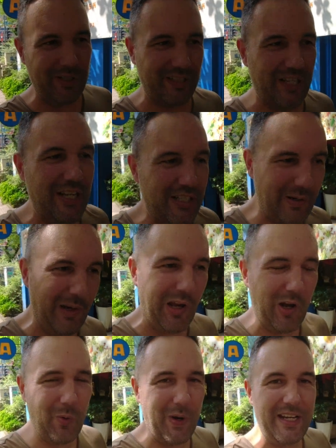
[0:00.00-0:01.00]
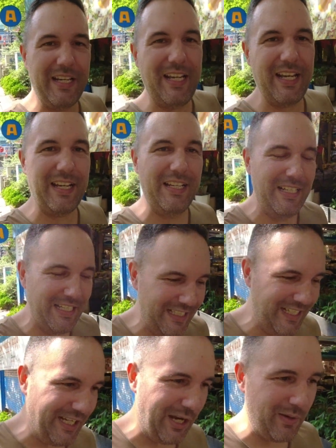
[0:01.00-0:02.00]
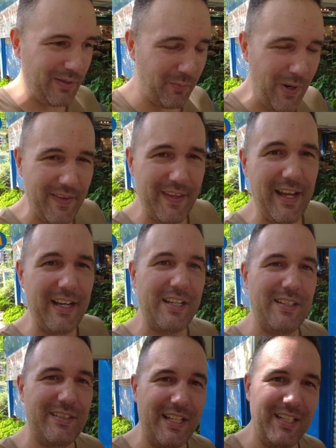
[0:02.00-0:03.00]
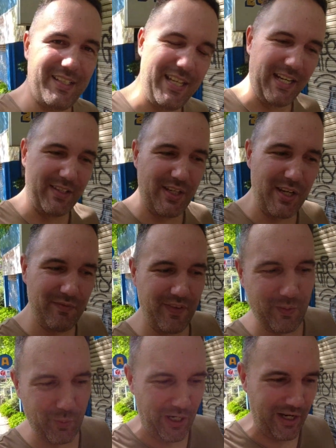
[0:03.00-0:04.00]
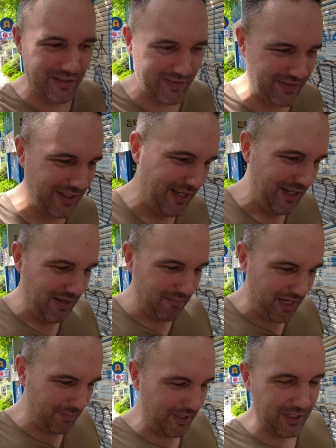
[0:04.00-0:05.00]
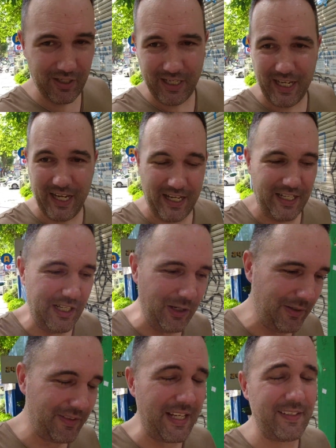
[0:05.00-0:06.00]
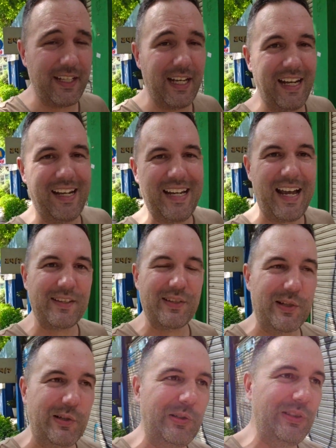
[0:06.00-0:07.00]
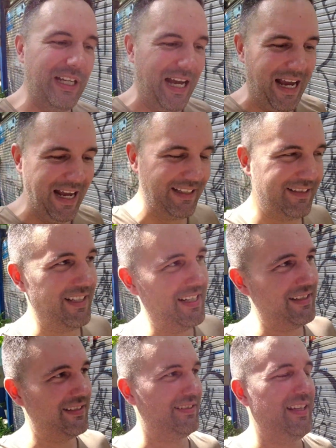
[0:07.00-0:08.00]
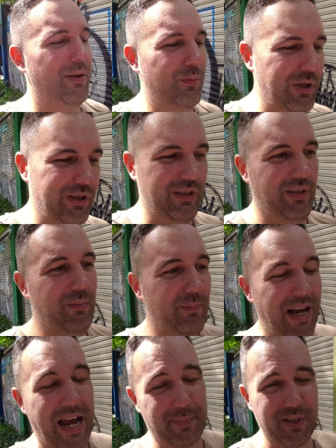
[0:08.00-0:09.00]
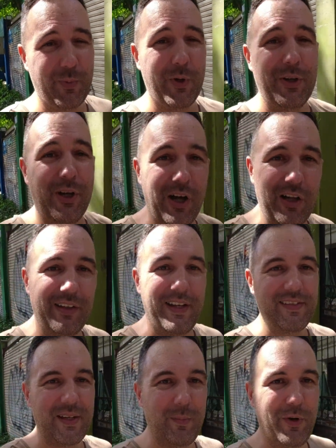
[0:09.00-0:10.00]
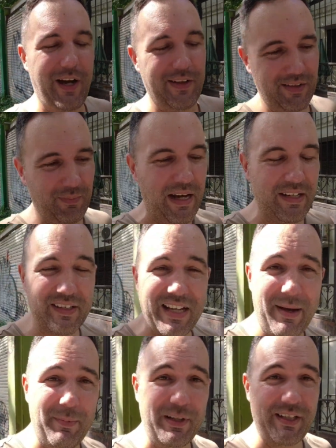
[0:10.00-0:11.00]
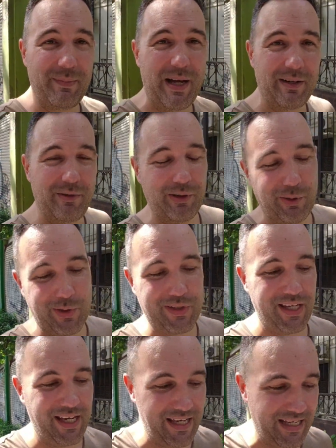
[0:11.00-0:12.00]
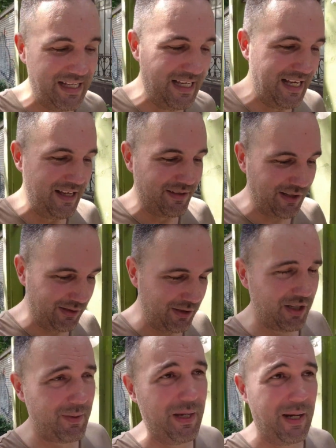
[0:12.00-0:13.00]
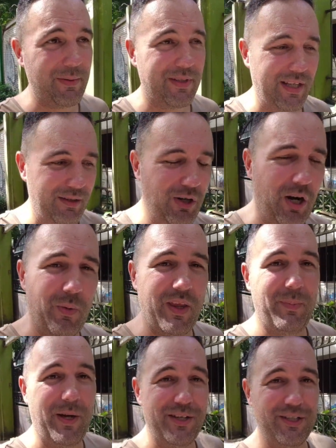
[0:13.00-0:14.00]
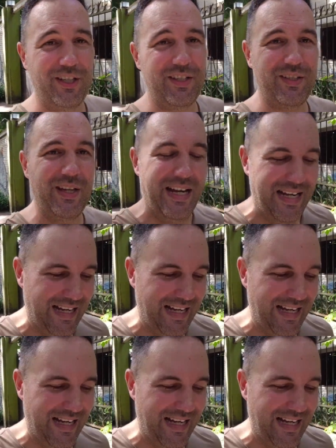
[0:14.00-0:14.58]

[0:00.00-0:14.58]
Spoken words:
would go a long way here. You know, the weather can suddenly take a turn for the worst. Maybe you're gonna, you know, things are gonna get cancelled, and things that would perhaps spoil your holiday somewhere else may just happen as a matter of course here. So you've got to be able to roll with the punches,